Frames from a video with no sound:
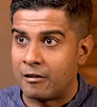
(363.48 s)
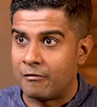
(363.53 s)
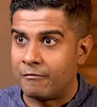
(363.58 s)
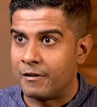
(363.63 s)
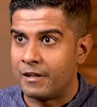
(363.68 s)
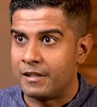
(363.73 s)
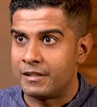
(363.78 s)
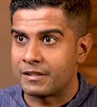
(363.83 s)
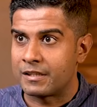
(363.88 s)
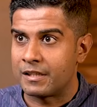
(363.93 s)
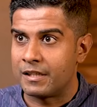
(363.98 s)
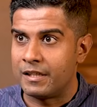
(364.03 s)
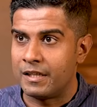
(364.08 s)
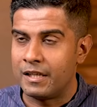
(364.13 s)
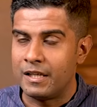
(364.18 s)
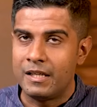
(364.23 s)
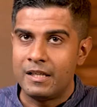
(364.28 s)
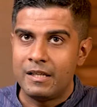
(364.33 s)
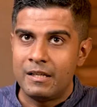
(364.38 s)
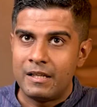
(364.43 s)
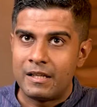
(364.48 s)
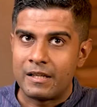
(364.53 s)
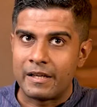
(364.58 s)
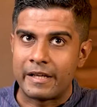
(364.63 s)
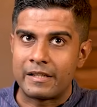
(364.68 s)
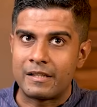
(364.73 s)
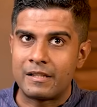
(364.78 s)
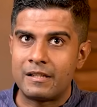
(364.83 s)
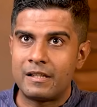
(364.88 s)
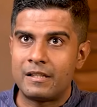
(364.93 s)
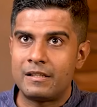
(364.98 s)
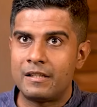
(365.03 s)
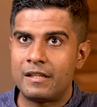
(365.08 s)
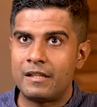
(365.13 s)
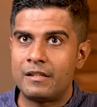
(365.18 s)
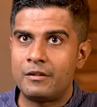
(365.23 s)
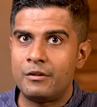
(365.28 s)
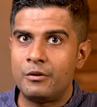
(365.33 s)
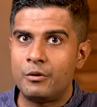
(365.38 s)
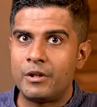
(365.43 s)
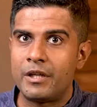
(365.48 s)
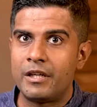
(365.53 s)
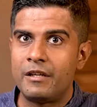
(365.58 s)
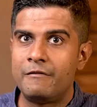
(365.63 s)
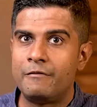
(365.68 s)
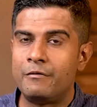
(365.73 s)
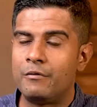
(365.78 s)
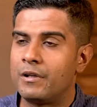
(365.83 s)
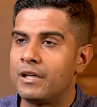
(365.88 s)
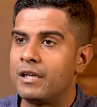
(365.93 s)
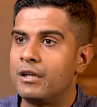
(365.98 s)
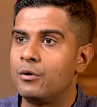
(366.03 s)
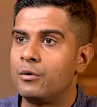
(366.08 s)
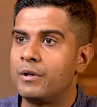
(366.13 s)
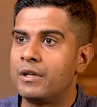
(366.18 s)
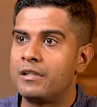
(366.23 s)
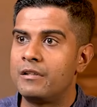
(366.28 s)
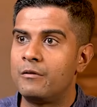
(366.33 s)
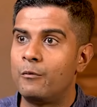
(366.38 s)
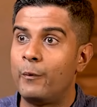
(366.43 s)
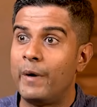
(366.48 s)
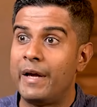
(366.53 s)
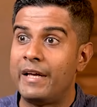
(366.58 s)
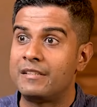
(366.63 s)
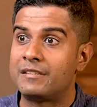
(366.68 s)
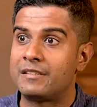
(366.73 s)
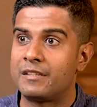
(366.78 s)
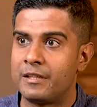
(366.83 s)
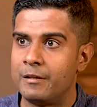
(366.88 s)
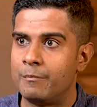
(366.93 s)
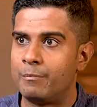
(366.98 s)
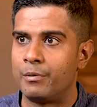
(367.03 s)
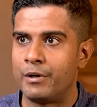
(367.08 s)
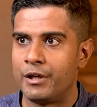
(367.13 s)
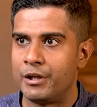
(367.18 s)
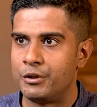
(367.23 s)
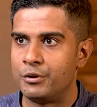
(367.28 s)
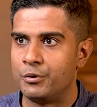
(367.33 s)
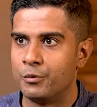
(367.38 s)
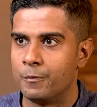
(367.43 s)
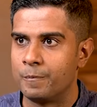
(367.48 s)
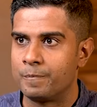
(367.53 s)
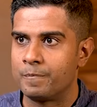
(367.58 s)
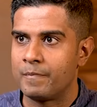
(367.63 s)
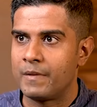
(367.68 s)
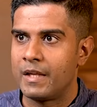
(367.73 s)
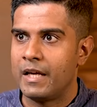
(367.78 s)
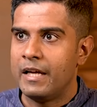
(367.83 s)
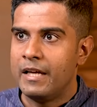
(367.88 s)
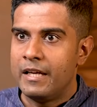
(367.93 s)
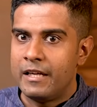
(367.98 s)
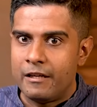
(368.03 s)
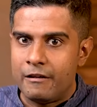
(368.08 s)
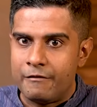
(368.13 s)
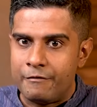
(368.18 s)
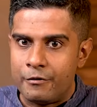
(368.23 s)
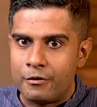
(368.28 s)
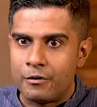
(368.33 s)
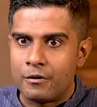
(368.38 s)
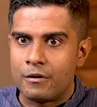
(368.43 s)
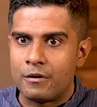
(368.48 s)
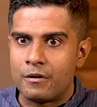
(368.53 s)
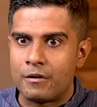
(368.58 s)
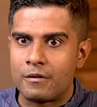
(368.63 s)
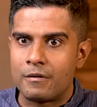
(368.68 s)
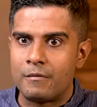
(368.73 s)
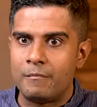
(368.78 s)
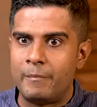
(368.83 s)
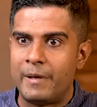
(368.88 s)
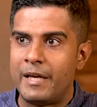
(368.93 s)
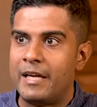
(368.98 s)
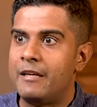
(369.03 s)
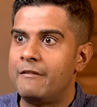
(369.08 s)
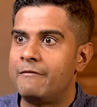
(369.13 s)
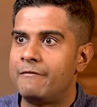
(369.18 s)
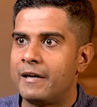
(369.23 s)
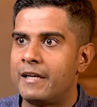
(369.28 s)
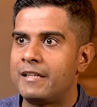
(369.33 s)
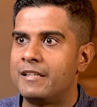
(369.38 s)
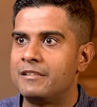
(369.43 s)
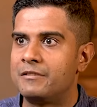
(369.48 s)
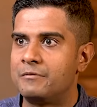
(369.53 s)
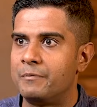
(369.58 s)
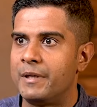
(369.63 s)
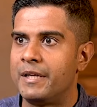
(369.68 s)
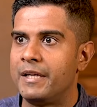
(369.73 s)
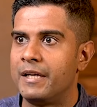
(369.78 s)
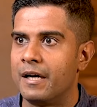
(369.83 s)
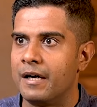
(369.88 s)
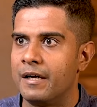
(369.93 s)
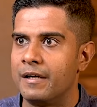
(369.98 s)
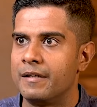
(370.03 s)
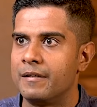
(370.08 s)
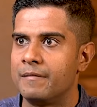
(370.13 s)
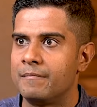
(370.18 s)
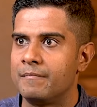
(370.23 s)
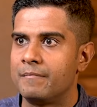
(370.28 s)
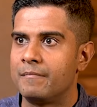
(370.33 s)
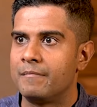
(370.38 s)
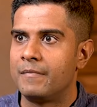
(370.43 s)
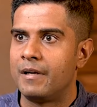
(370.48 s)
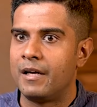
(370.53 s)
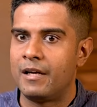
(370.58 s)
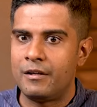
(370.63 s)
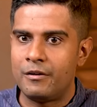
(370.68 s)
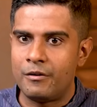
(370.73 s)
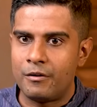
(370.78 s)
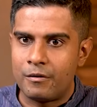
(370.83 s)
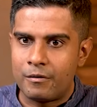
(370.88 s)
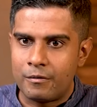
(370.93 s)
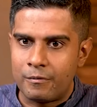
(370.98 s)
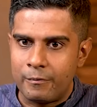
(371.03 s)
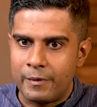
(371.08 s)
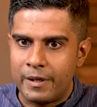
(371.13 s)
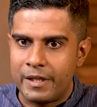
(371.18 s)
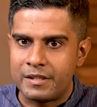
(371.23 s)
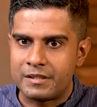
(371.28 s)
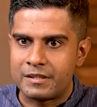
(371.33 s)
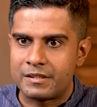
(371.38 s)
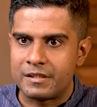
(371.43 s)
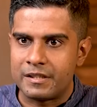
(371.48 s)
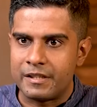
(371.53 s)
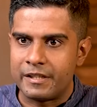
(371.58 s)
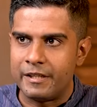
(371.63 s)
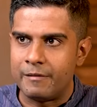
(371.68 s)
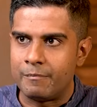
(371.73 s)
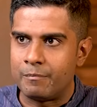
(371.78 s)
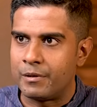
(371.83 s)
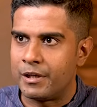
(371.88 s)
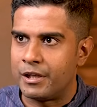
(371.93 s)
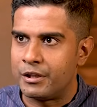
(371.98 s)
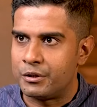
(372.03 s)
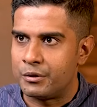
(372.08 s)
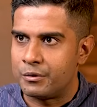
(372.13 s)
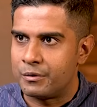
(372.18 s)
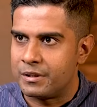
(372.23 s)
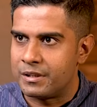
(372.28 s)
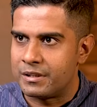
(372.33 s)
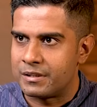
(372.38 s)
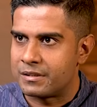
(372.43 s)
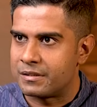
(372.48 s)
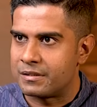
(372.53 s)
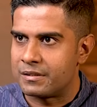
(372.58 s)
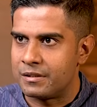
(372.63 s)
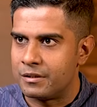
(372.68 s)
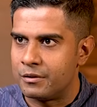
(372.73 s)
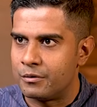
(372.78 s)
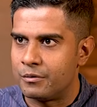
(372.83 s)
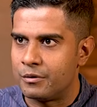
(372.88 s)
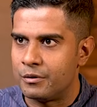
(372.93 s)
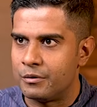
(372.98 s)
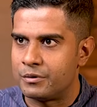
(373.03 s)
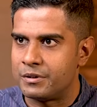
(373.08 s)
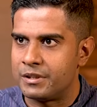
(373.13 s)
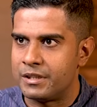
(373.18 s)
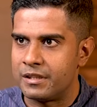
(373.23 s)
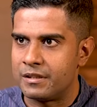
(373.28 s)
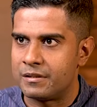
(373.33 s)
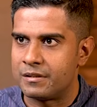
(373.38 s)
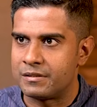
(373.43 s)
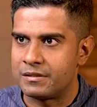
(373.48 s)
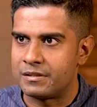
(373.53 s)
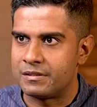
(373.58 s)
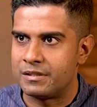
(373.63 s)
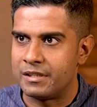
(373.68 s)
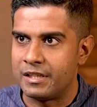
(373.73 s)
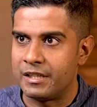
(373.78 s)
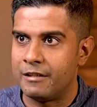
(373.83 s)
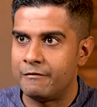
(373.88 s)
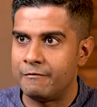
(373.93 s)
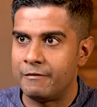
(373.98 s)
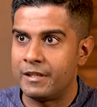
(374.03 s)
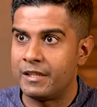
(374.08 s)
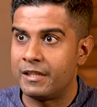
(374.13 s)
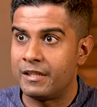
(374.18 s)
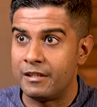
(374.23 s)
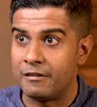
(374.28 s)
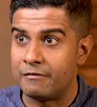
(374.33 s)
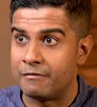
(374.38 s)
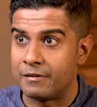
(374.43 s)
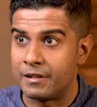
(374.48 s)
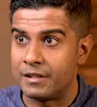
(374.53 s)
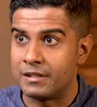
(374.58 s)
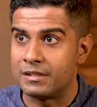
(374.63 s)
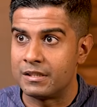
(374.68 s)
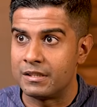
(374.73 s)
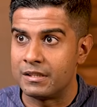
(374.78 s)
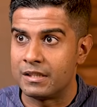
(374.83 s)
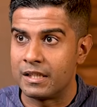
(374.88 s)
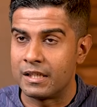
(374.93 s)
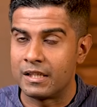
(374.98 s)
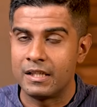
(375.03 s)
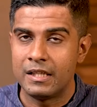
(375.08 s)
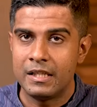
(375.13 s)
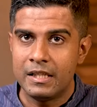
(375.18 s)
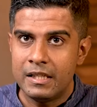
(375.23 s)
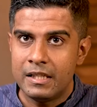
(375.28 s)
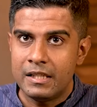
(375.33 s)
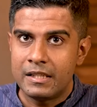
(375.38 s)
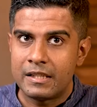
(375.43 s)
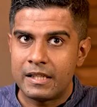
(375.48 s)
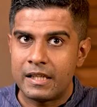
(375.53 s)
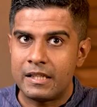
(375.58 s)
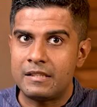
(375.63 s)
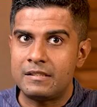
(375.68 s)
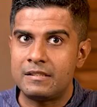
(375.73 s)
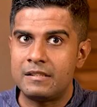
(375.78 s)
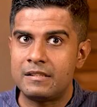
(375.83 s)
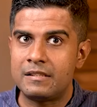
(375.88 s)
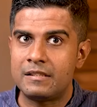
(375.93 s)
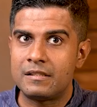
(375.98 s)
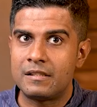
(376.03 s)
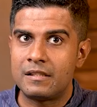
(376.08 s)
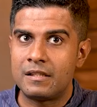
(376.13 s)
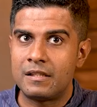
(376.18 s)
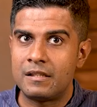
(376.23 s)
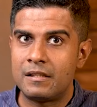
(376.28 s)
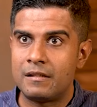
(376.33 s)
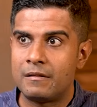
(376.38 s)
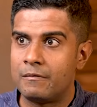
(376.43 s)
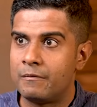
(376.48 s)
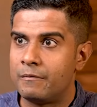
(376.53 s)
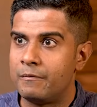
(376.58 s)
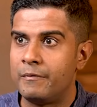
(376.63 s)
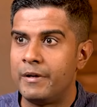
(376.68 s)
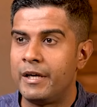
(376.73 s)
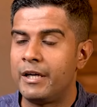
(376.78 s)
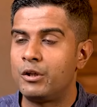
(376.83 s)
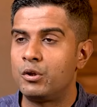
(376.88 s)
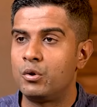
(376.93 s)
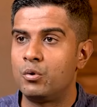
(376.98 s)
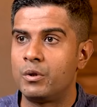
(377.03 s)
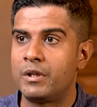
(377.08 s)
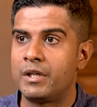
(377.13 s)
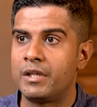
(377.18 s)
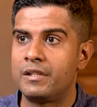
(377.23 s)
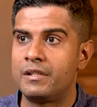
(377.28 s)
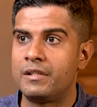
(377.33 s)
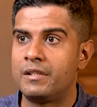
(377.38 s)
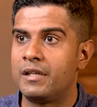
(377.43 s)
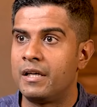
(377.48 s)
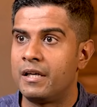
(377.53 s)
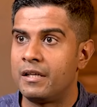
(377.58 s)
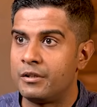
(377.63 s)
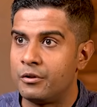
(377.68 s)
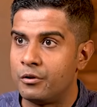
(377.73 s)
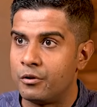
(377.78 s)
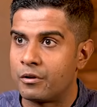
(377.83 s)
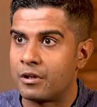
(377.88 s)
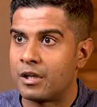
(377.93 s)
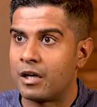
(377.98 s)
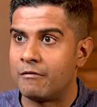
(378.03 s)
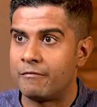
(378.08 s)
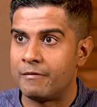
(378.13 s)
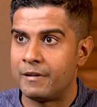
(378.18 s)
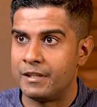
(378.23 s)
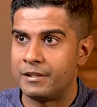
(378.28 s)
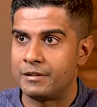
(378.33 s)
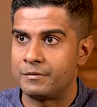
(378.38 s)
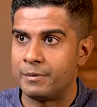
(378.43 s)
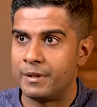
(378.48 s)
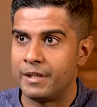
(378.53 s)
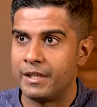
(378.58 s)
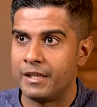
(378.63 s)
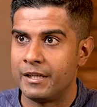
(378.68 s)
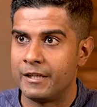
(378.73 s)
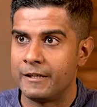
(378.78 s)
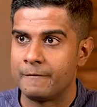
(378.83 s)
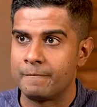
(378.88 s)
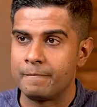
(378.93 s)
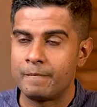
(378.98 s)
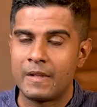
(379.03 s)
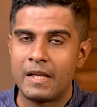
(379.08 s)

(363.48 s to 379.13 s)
kapha is high. Rather than that, if you can look at the waist hip ratio. If your belly fat is very high and your waist hip ratio is, you see a significant difference in that. That is a way to look at that your kapha is very high.